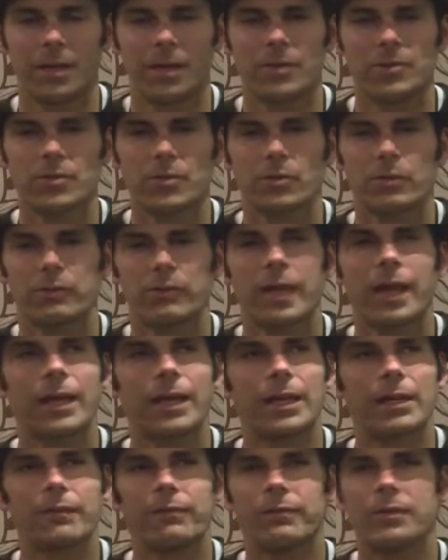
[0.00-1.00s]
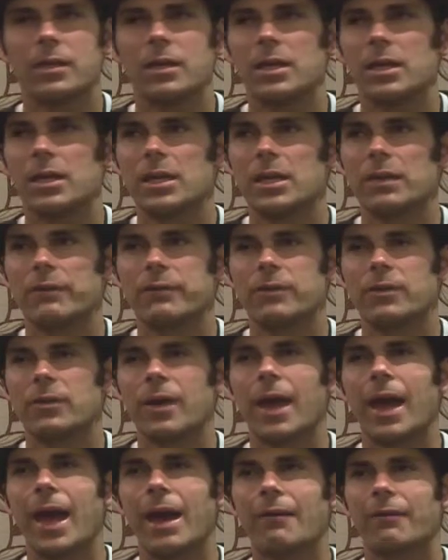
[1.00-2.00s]
It's sort of like if you
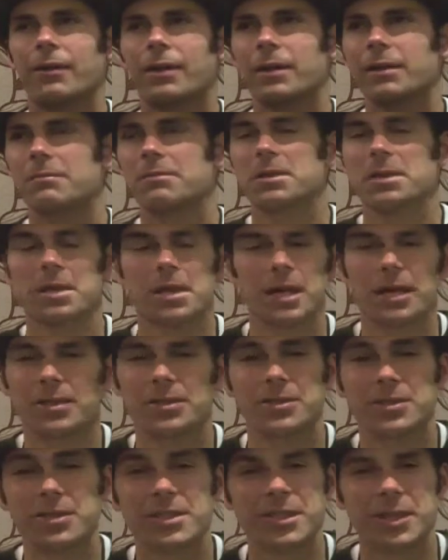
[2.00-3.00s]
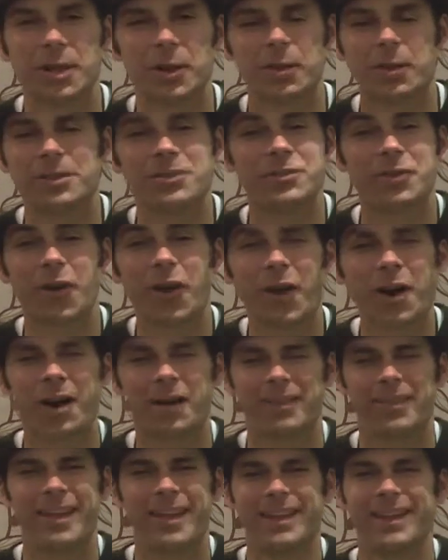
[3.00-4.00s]
have a
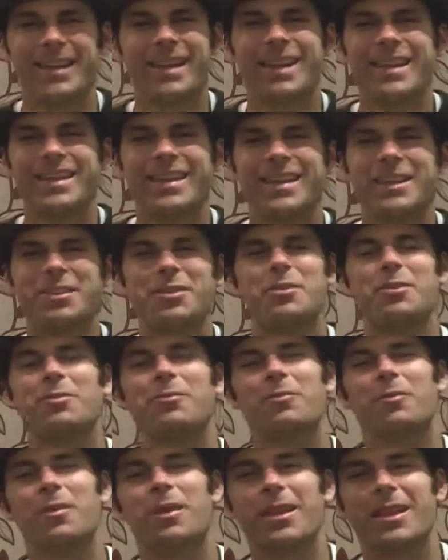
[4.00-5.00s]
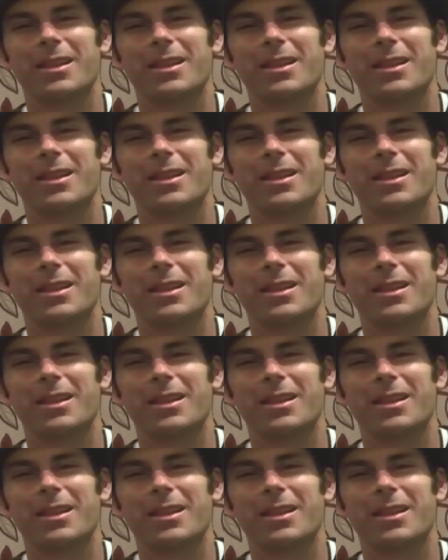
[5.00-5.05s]
dog that you